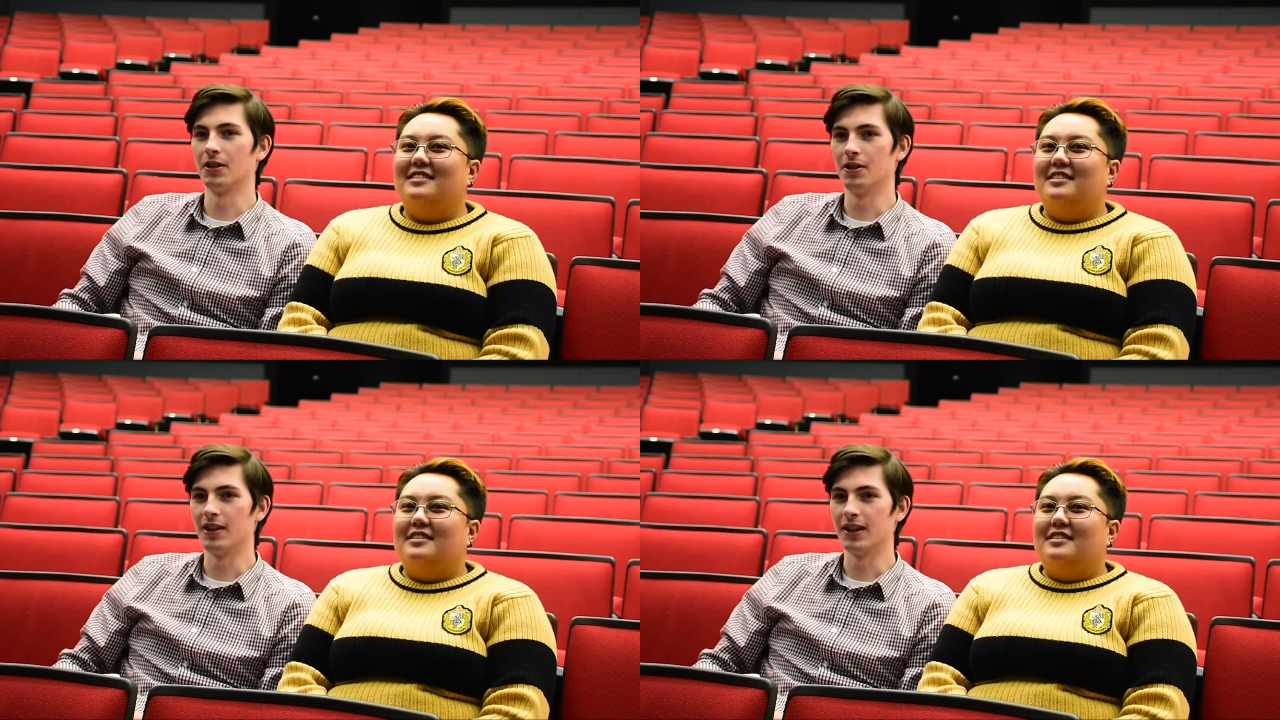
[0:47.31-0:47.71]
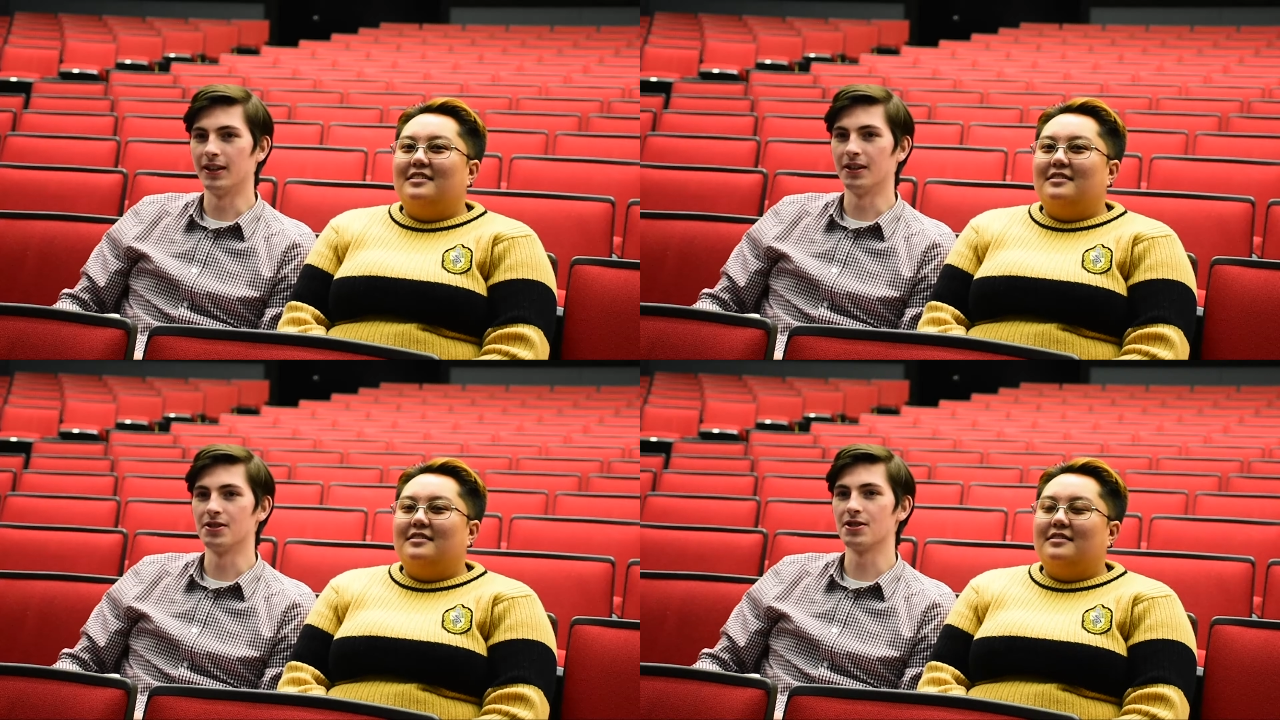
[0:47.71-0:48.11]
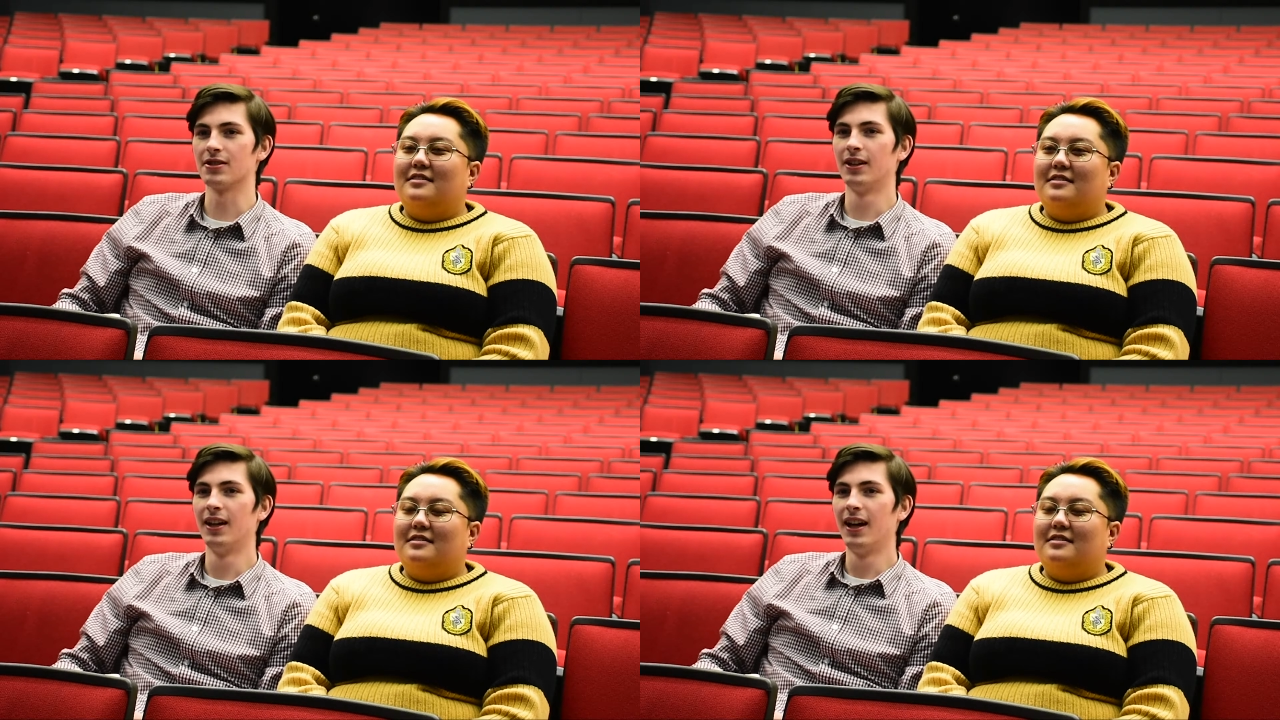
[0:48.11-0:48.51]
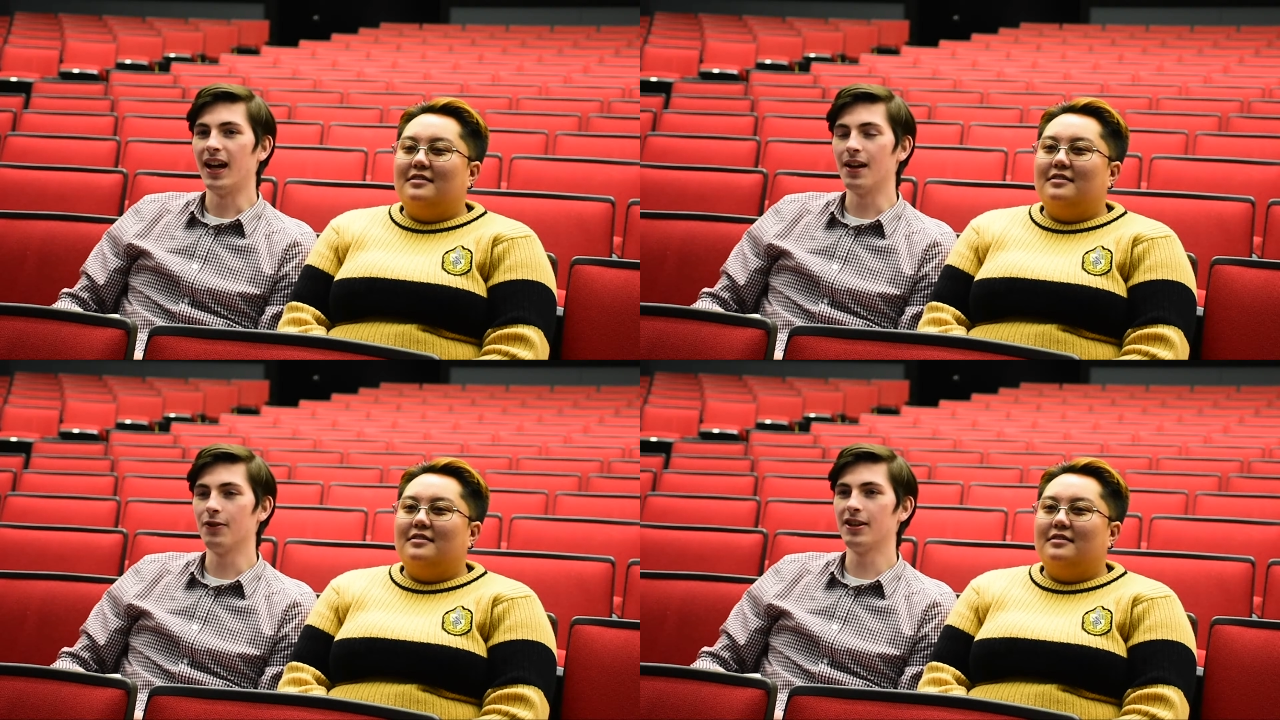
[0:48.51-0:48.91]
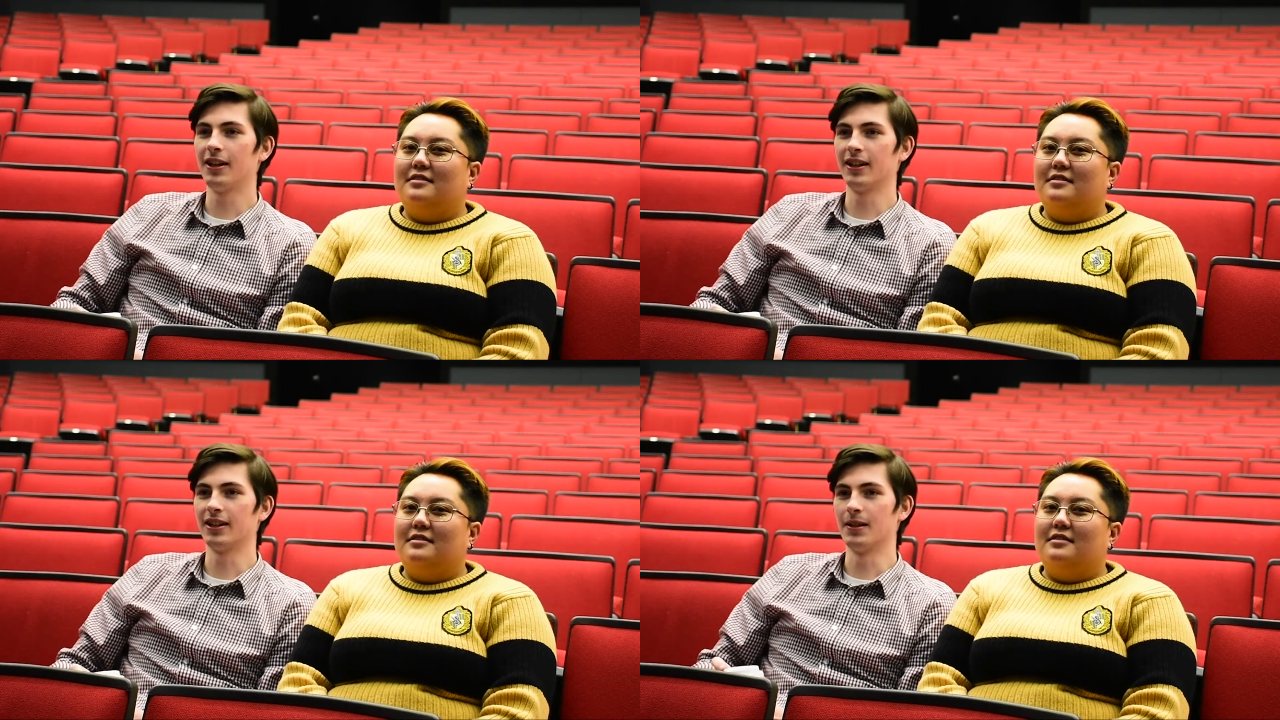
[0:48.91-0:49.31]
Speaker 1: the good things, everything
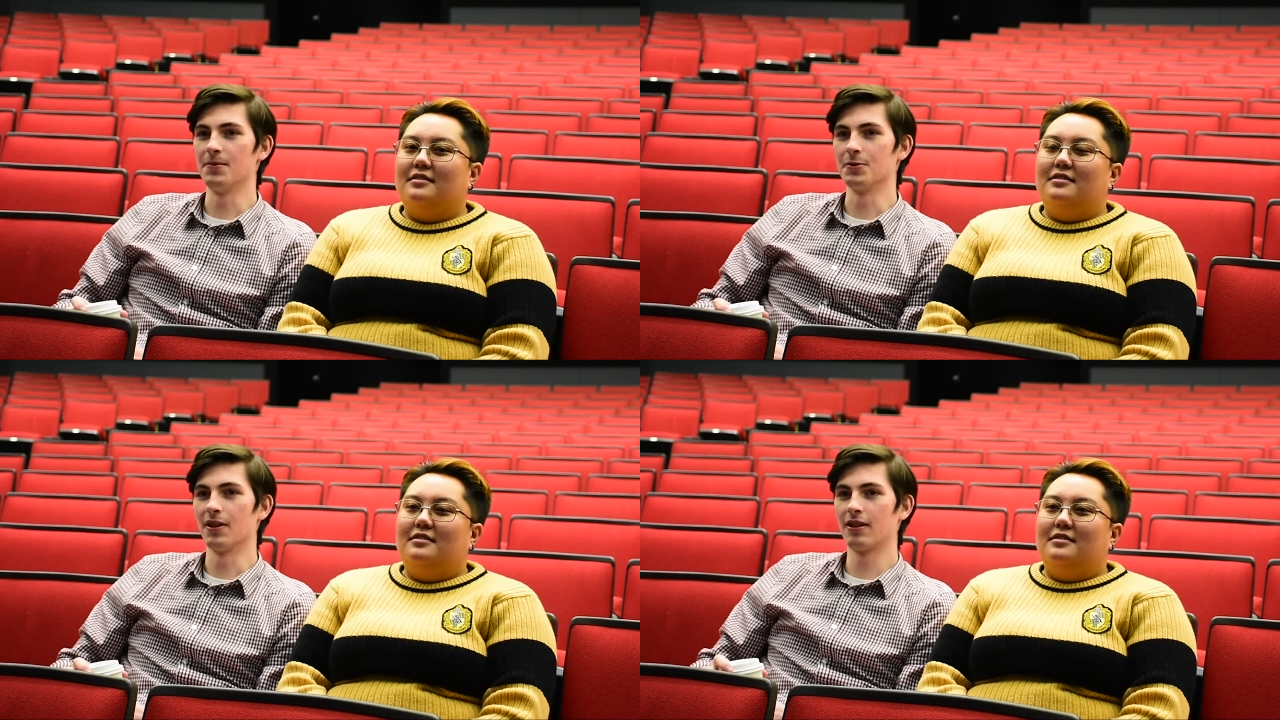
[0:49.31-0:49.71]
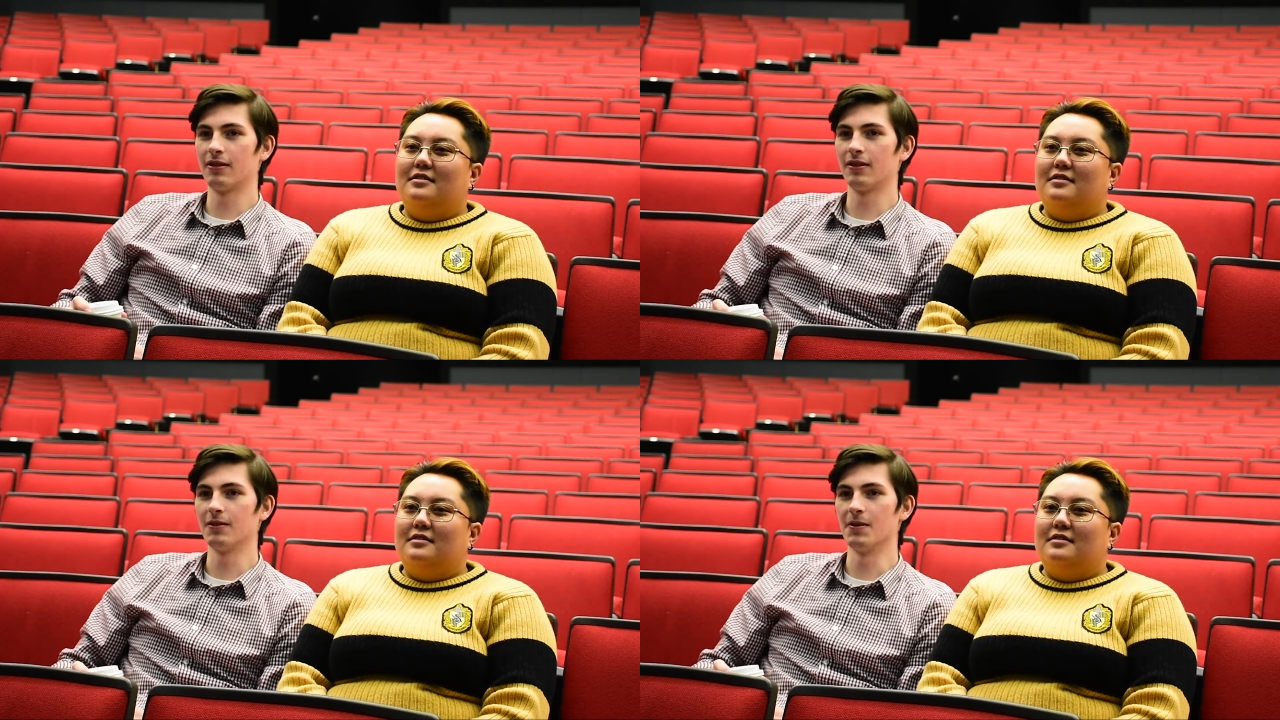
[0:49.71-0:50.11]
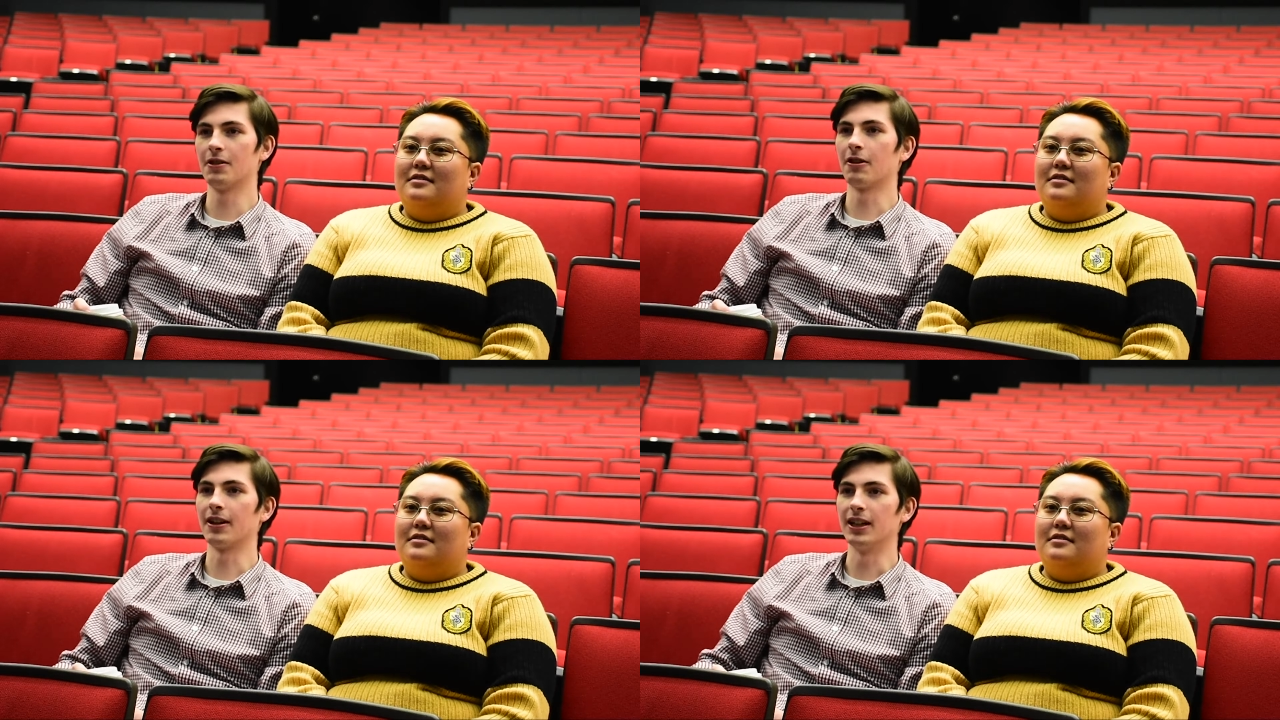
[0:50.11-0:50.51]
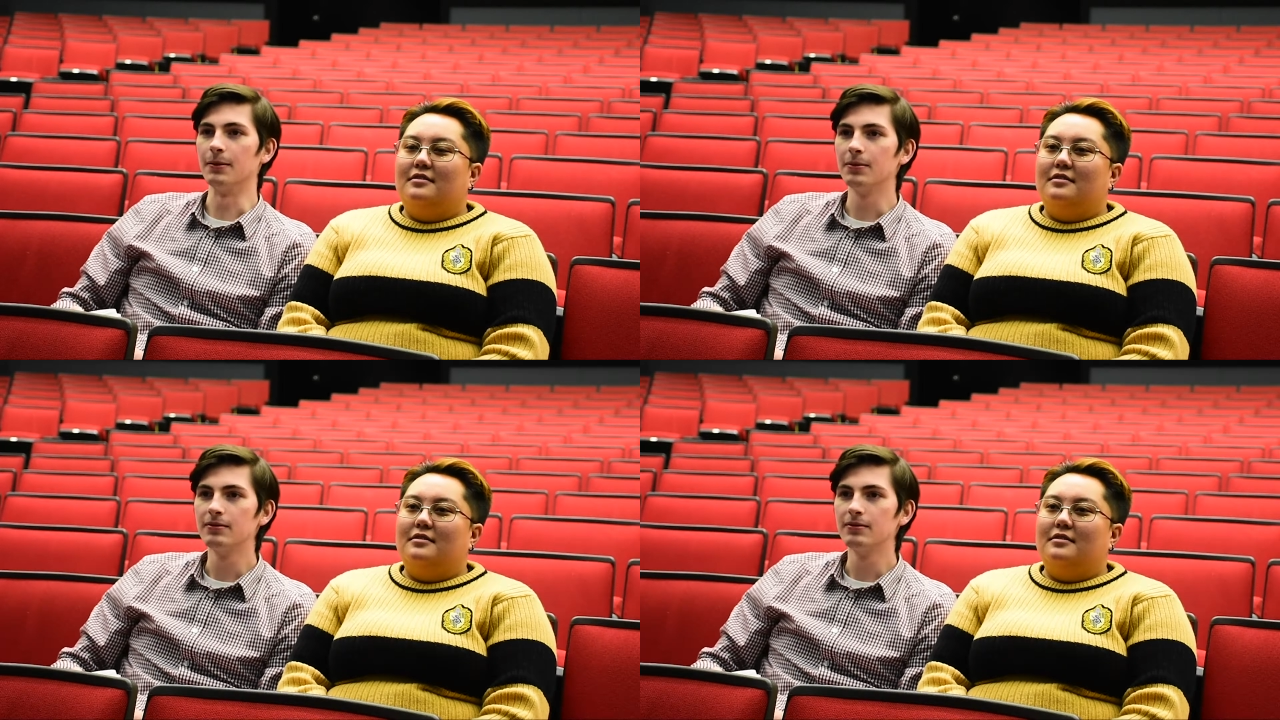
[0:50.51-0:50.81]
that comes with with growing up.